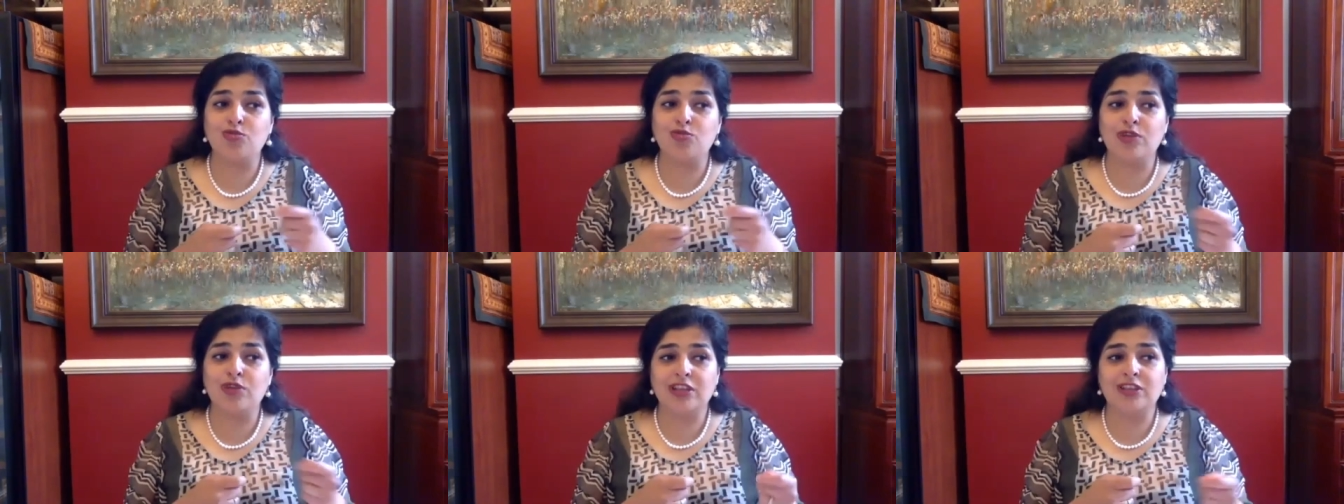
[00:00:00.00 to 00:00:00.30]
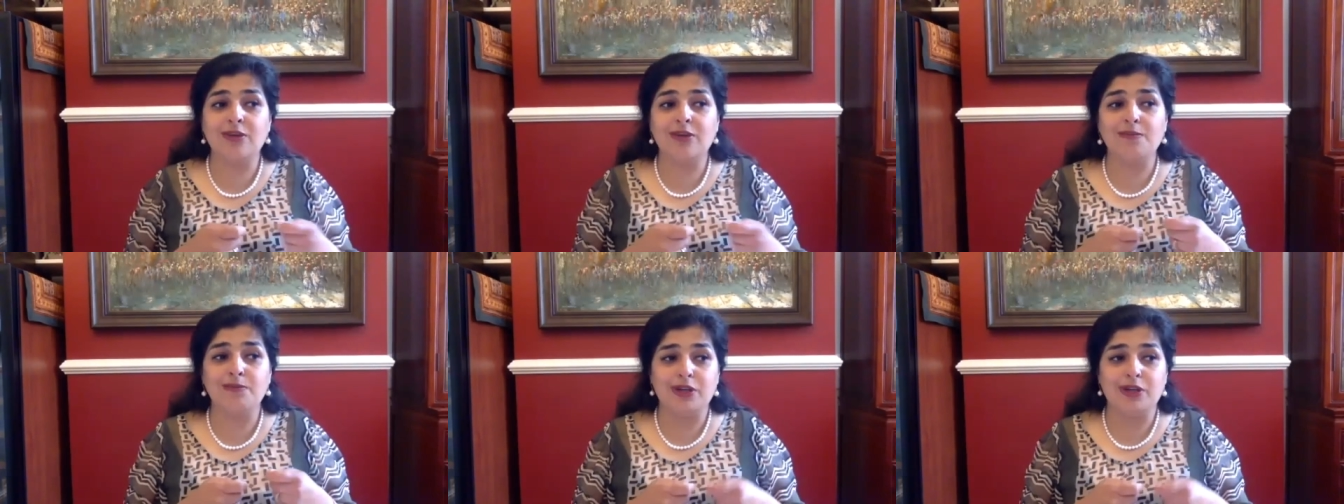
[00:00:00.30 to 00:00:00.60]

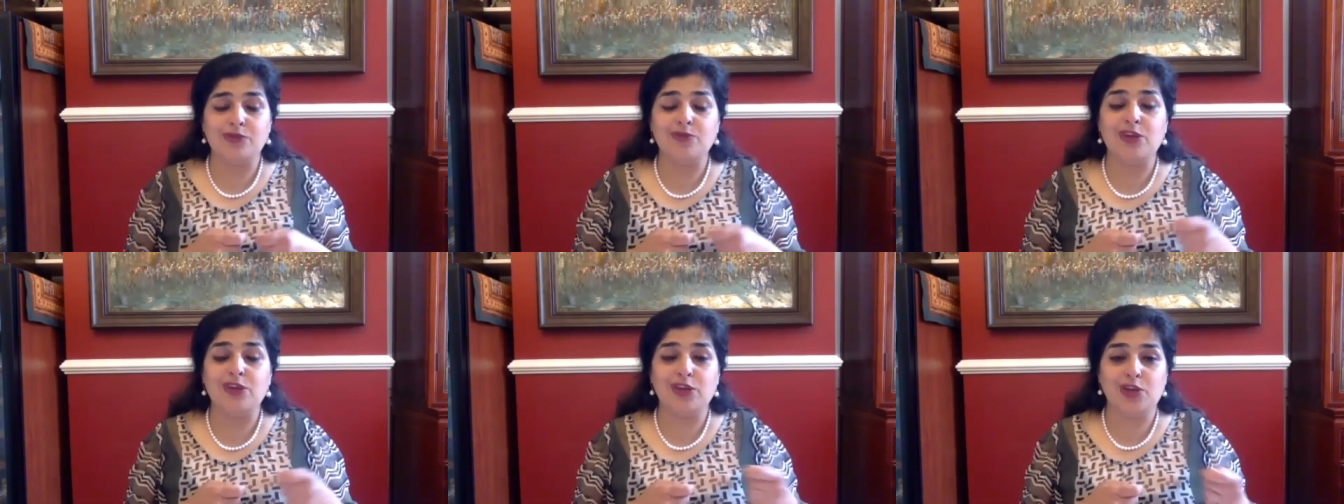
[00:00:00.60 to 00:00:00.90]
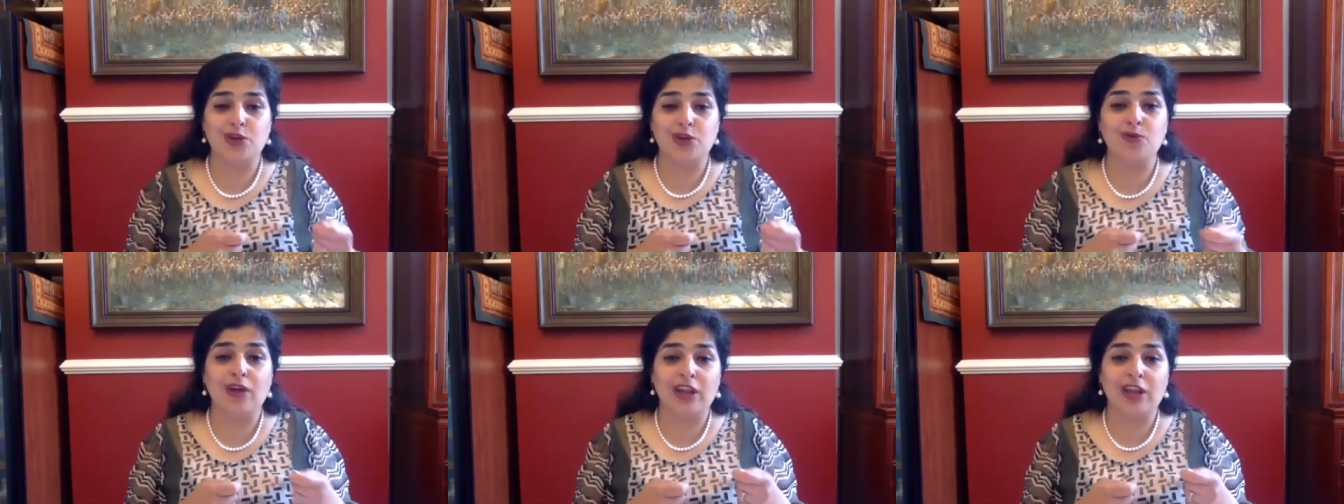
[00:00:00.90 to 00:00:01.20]
rhythm between
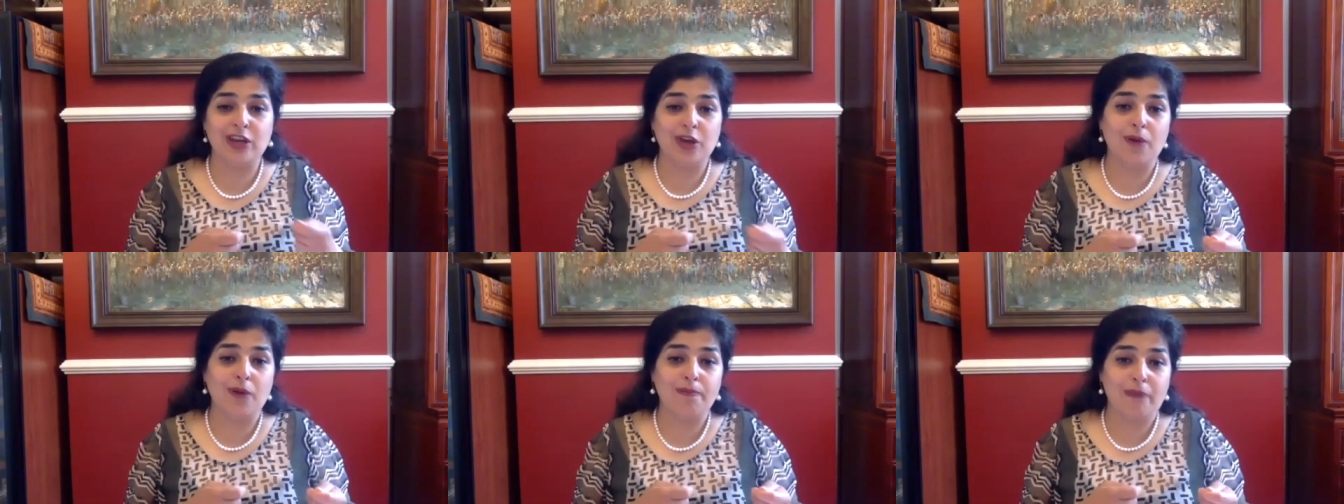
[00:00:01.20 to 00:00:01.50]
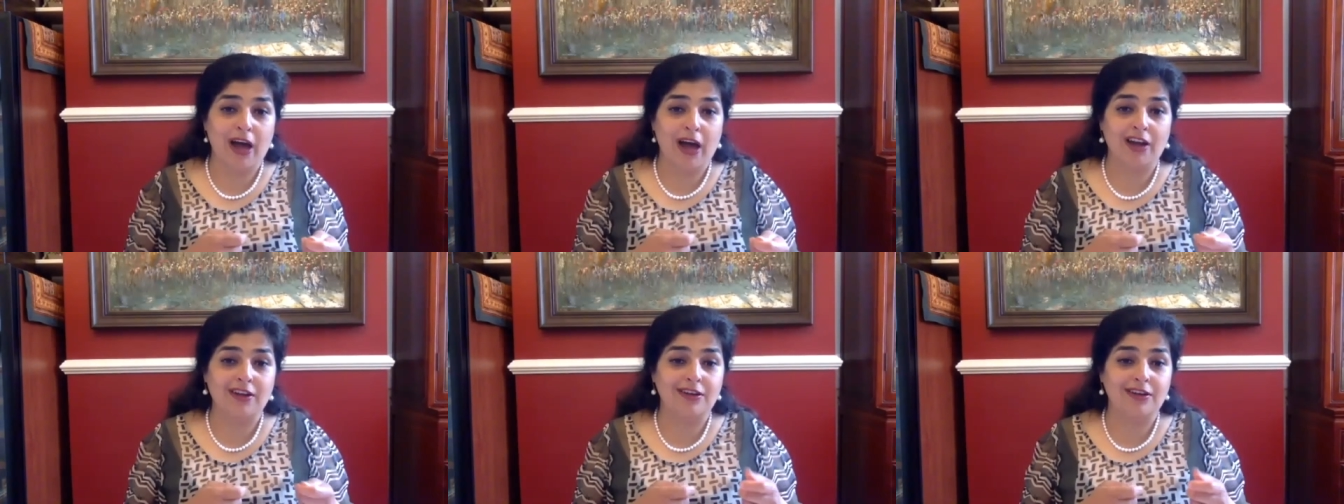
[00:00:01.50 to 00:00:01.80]
you and your
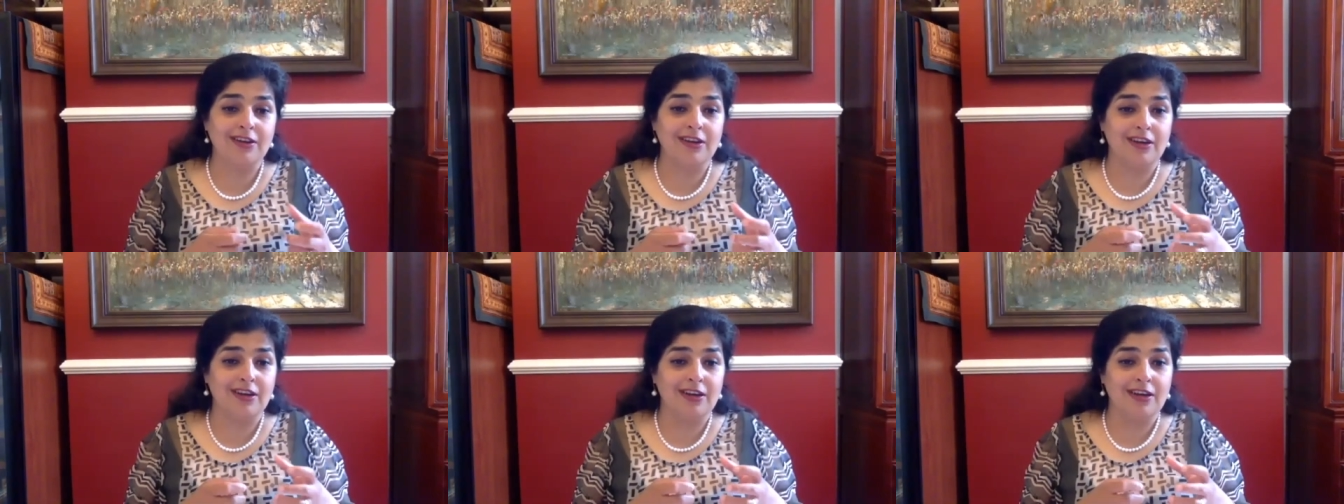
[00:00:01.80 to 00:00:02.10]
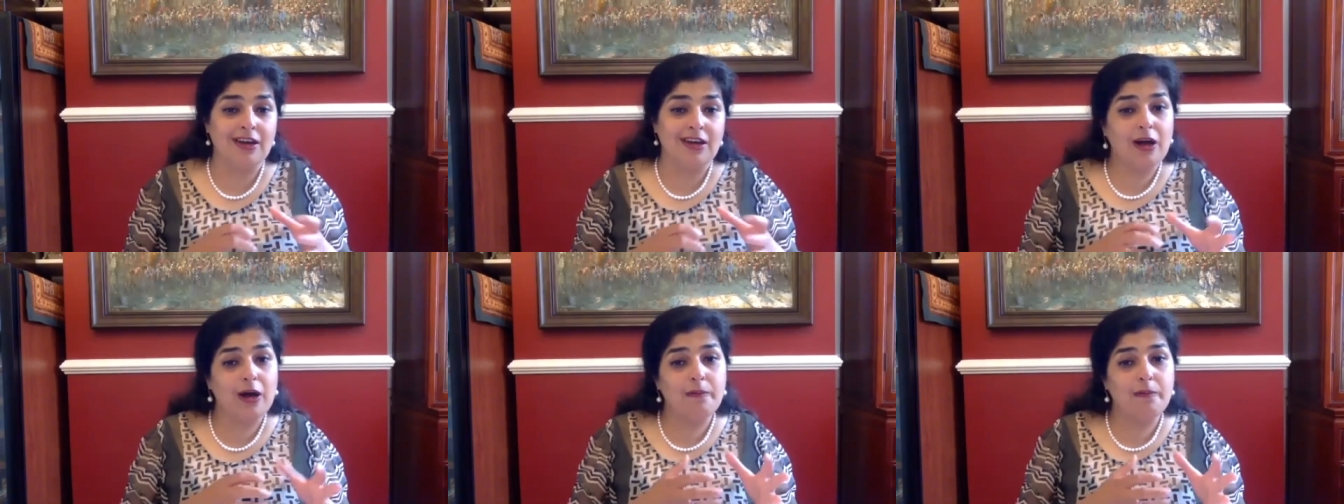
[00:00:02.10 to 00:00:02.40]

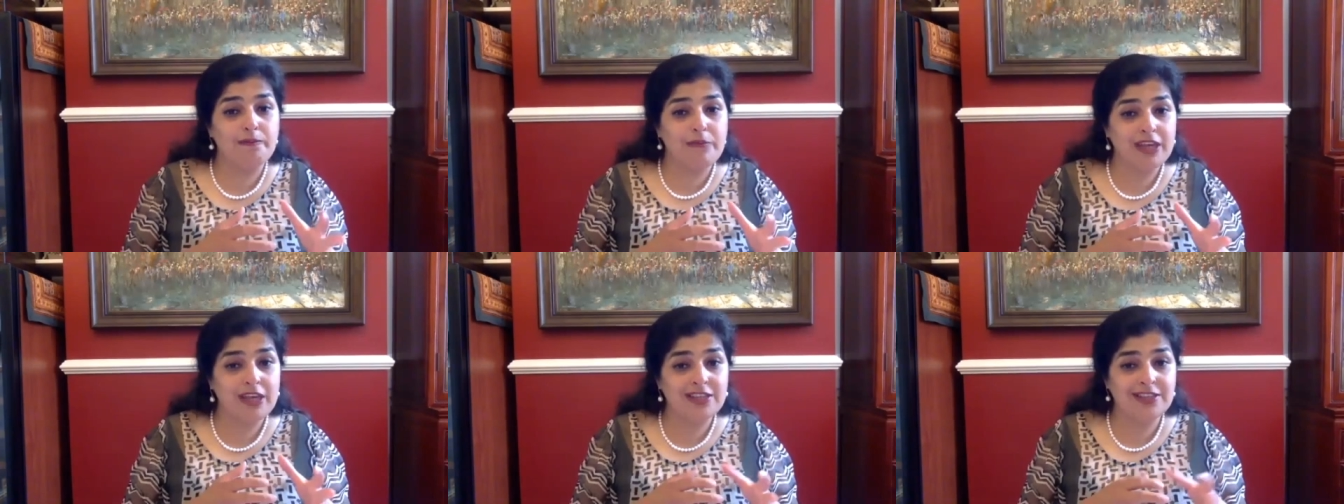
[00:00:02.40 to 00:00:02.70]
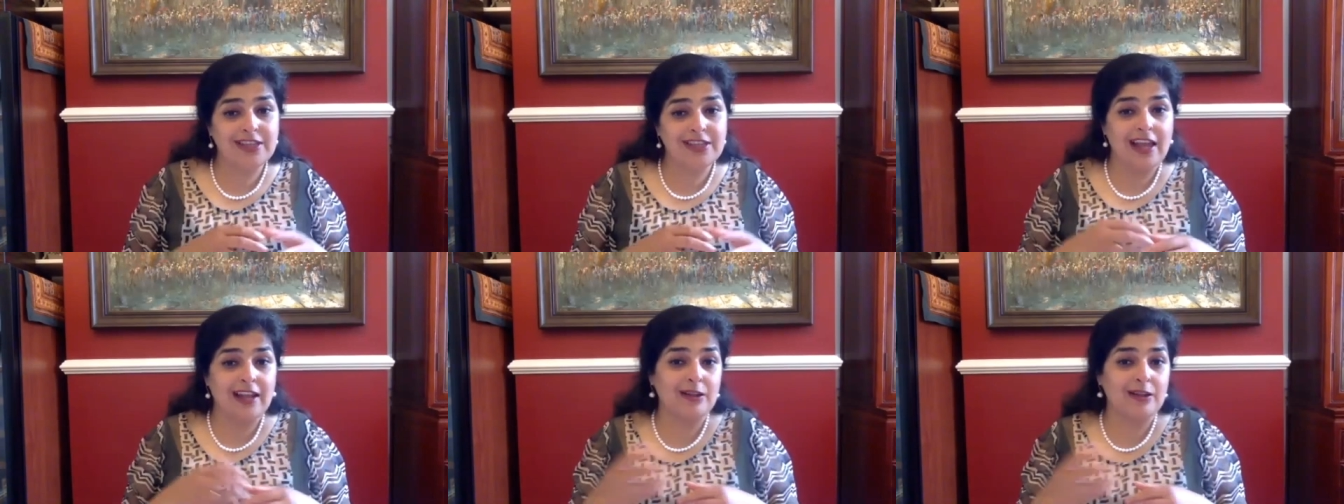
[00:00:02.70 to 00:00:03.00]
partner a miss
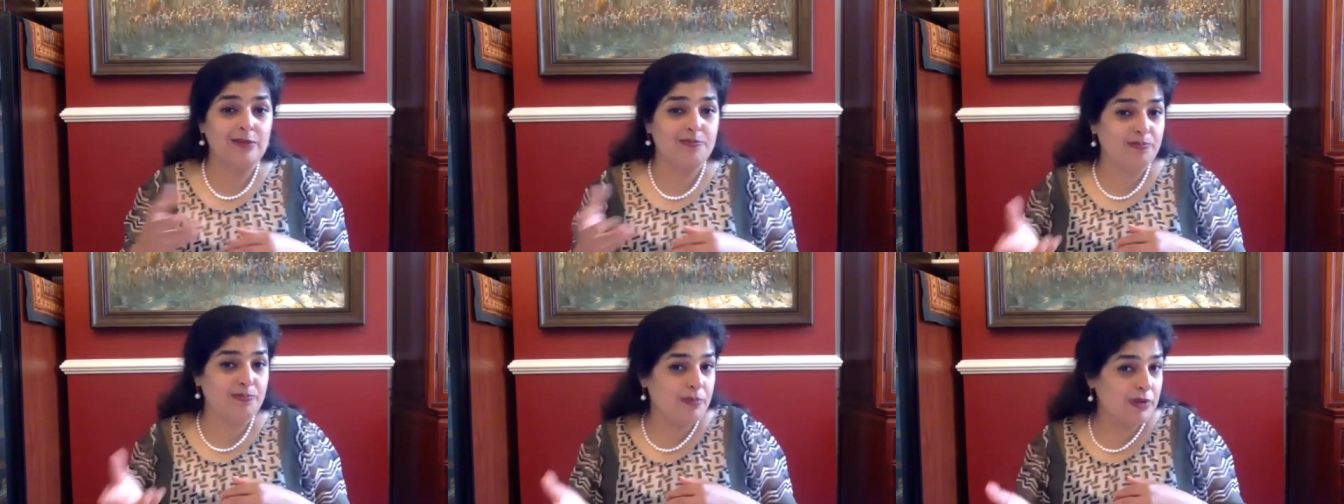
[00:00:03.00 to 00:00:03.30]
and